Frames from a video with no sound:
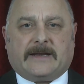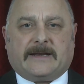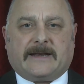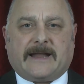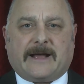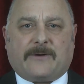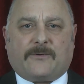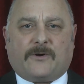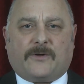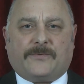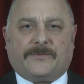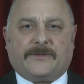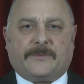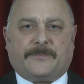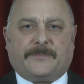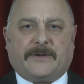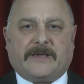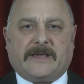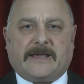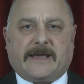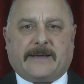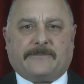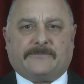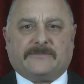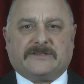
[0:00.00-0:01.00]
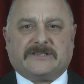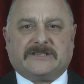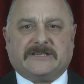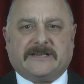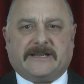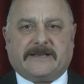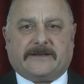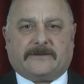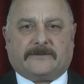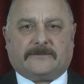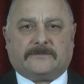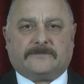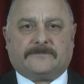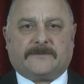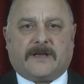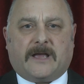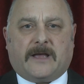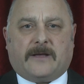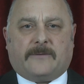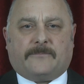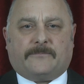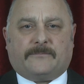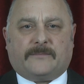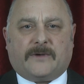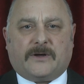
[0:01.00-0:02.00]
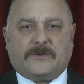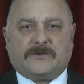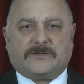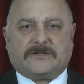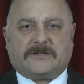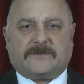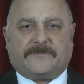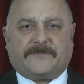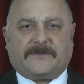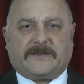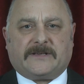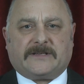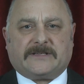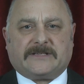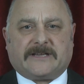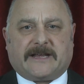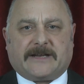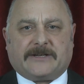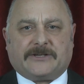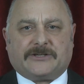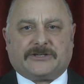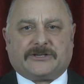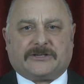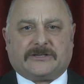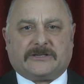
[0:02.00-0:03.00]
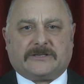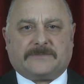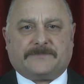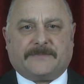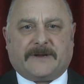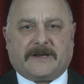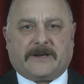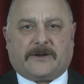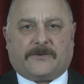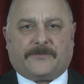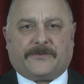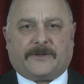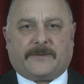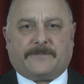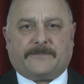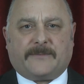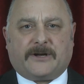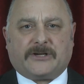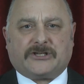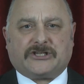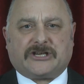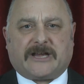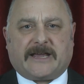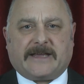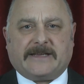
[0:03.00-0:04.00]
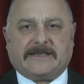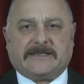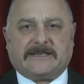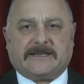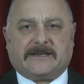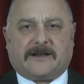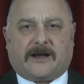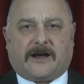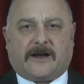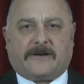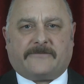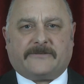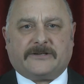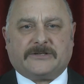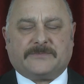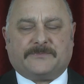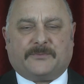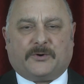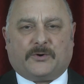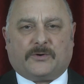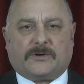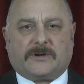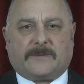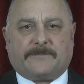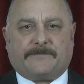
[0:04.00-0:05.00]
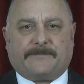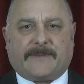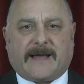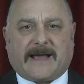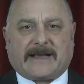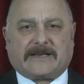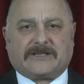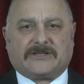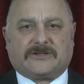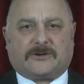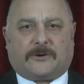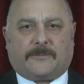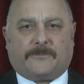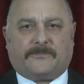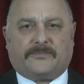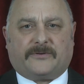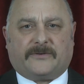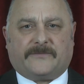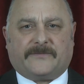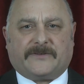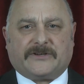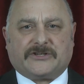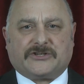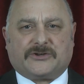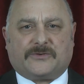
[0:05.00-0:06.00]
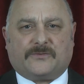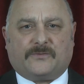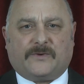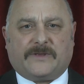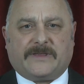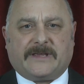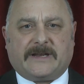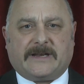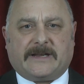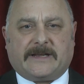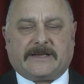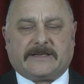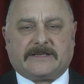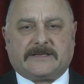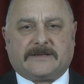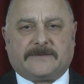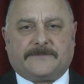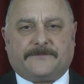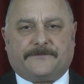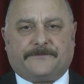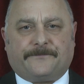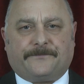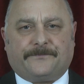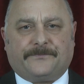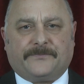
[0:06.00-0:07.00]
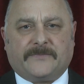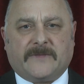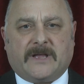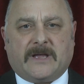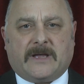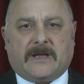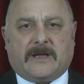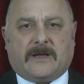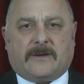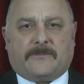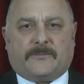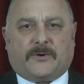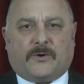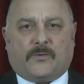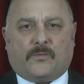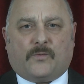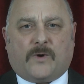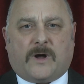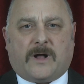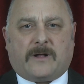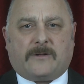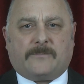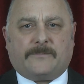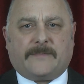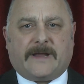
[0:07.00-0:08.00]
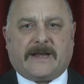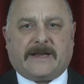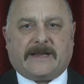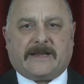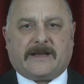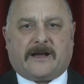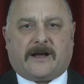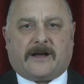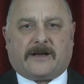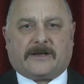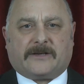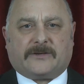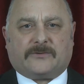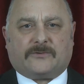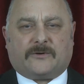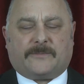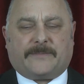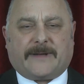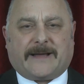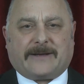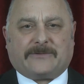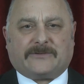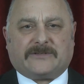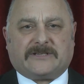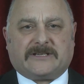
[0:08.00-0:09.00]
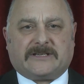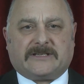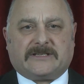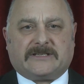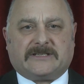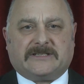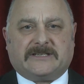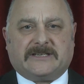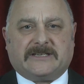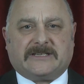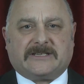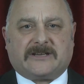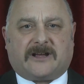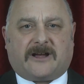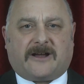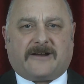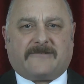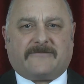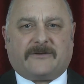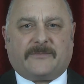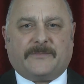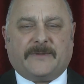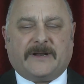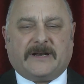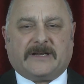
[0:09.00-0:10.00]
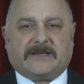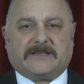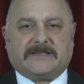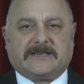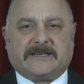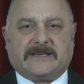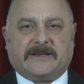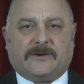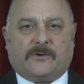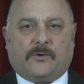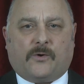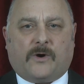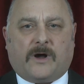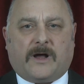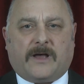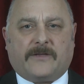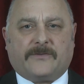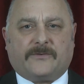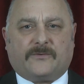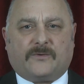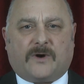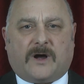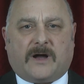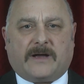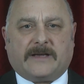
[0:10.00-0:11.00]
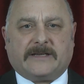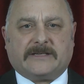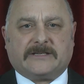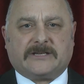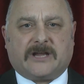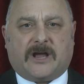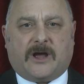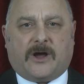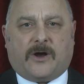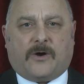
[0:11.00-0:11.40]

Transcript: Now on the PM's deal, most of the attention has been on the much-hated Irish border backstop provision within it. But while many argue about its desirability or otherwise,